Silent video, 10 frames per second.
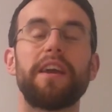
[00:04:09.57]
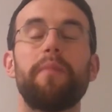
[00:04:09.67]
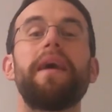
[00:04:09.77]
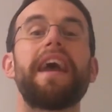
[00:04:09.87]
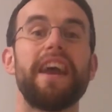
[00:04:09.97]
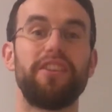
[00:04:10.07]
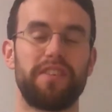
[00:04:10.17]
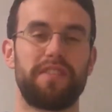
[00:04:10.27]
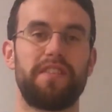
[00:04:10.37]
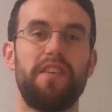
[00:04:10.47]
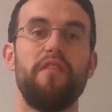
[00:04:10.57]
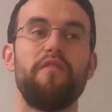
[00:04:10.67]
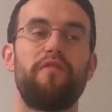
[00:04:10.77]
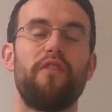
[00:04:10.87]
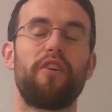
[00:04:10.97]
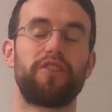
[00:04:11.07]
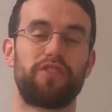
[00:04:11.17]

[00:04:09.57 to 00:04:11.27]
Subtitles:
capacious for